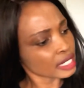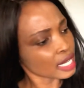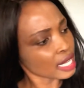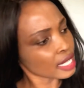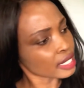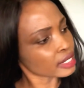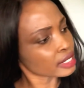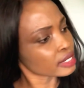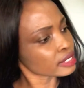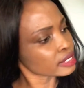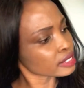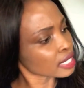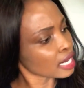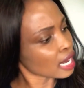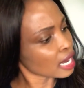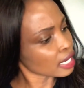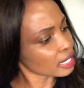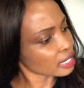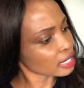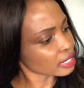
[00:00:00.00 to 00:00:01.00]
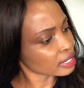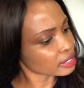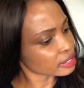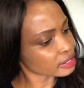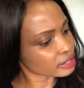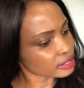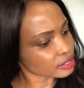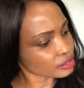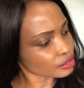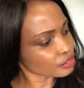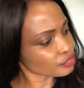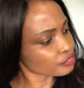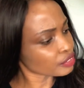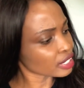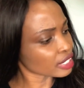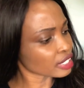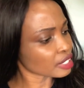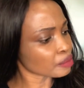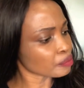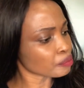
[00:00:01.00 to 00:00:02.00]
And this color is sort of
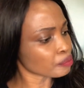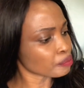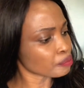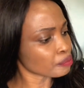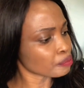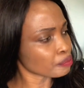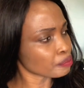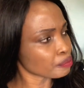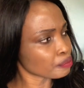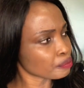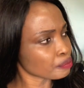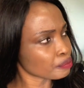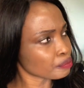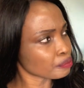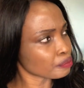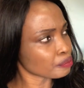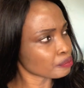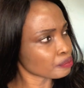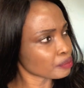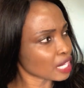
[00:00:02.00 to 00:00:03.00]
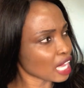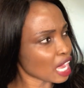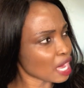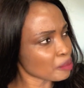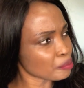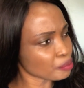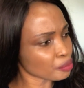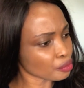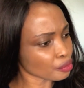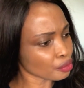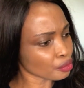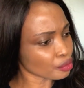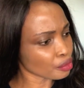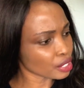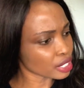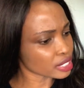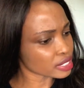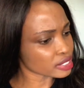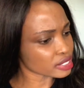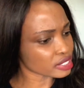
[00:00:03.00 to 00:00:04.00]
like a purple
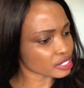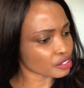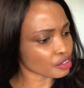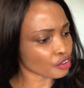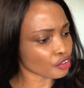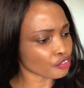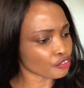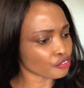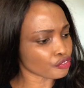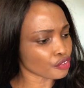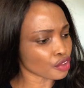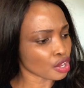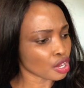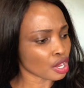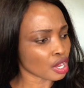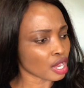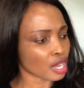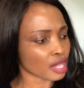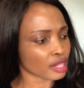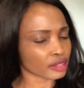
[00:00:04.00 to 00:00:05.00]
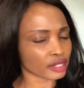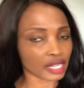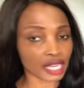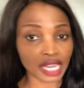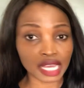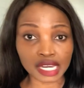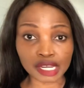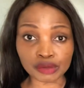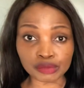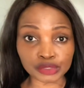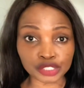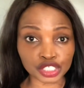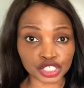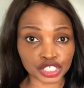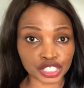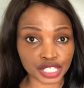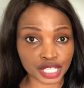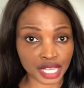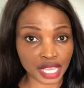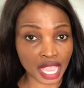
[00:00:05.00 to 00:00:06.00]
instead of the color which
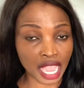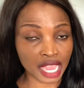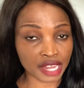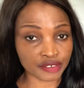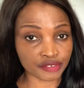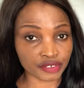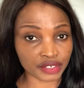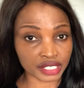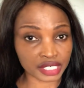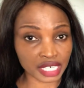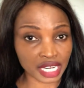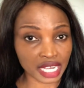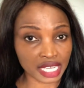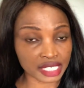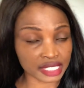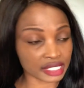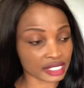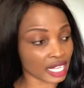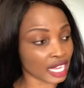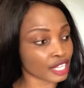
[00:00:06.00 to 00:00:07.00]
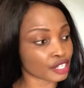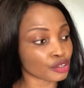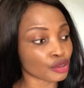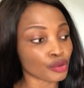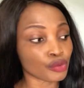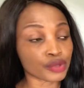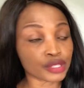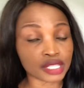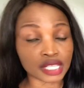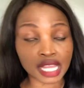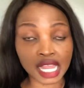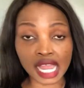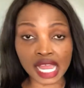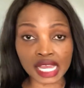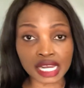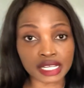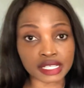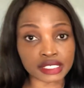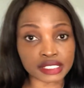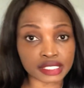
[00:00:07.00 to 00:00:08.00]
they advertised. I know with
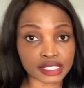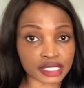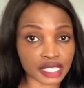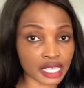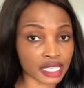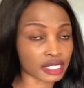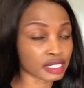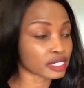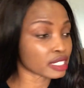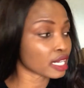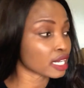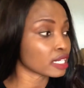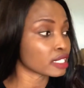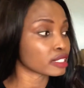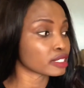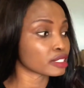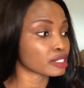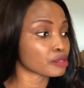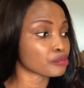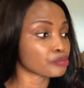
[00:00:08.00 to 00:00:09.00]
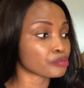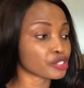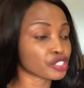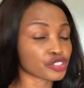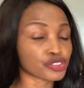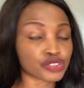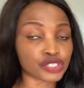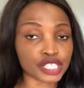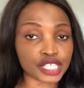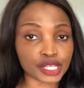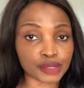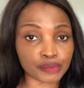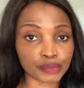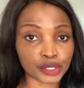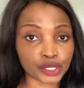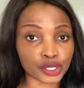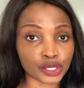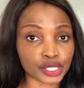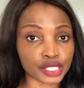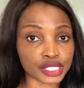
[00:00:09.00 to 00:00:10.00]
colors it can be tricky
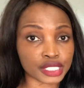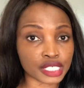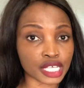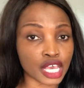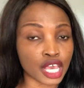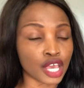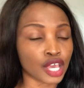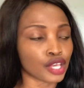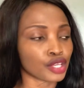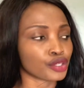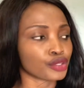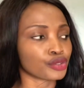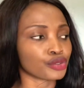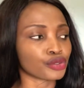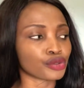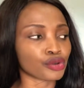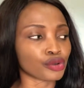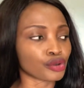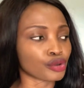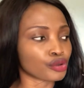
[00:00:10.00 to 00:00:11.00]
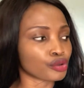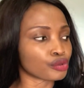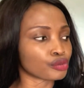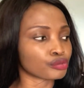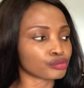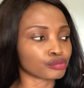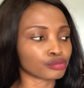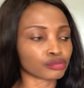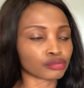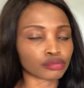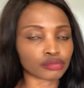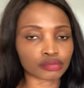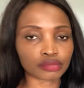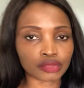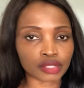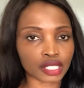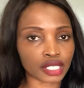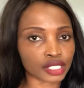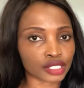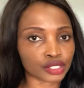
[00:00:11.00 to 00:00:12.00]
because, you know,
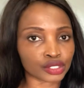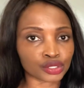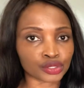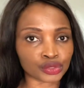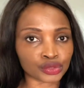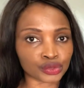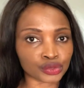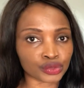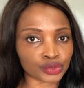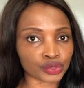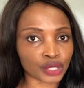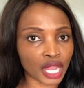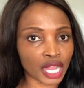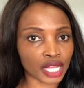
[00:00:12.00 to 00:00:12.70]
they do